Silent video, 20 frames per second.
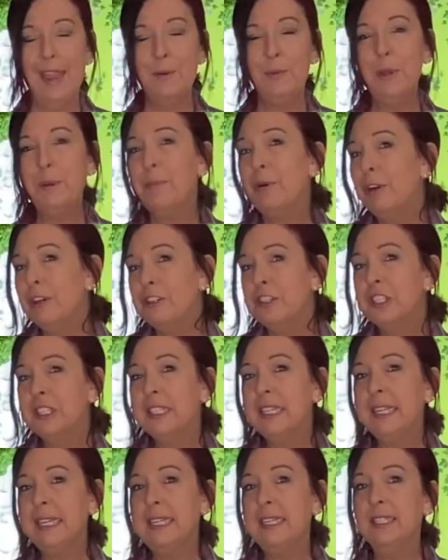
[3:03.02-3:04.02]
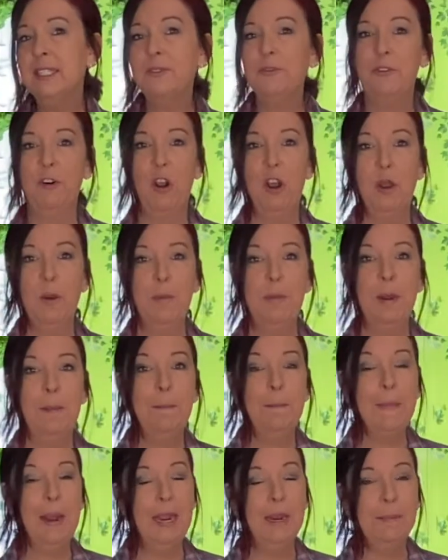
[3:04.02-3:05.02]
we purchase these from
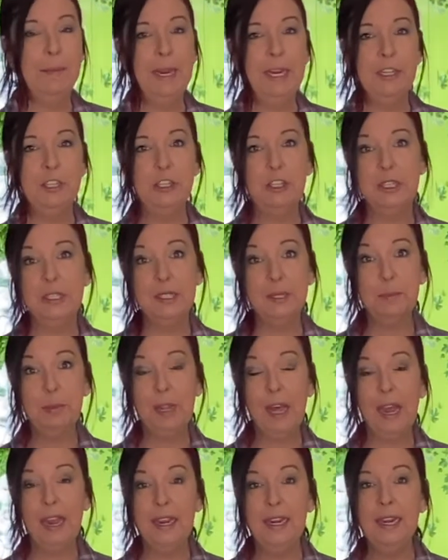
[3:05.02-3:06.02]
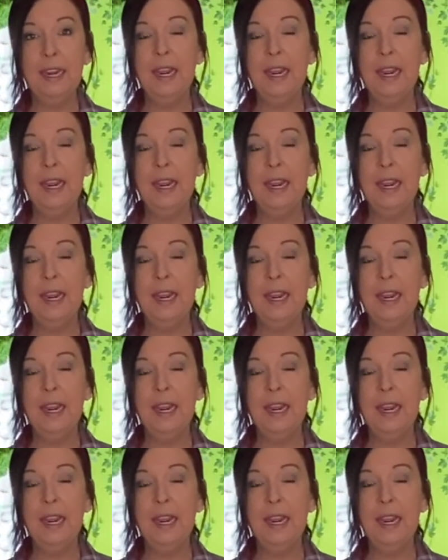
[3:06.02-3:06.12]
My Patriot Supply.